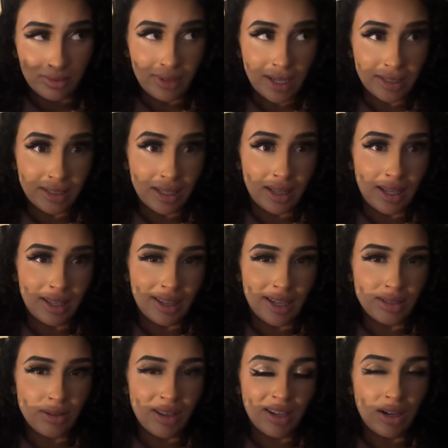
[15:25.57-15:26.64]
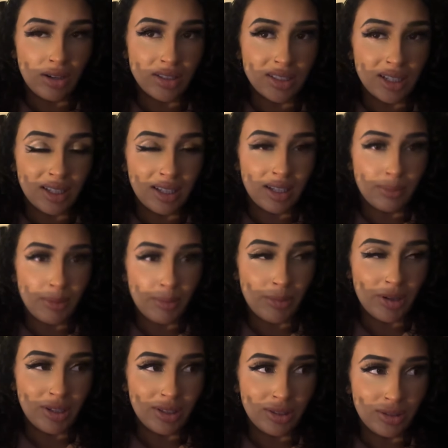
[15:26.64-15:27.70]
that's the thing that's why girls are a little bit
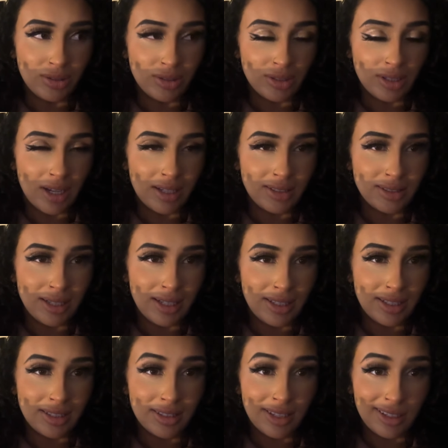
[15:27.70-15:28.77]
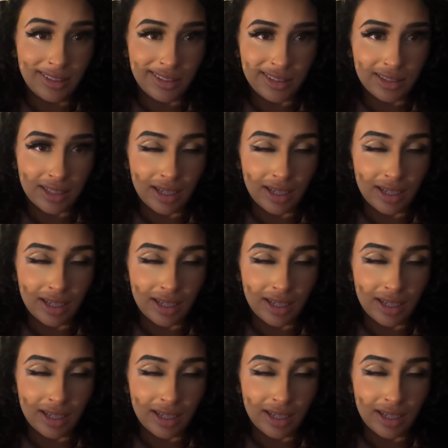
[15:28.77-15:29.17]
more delusional i'd say in this sense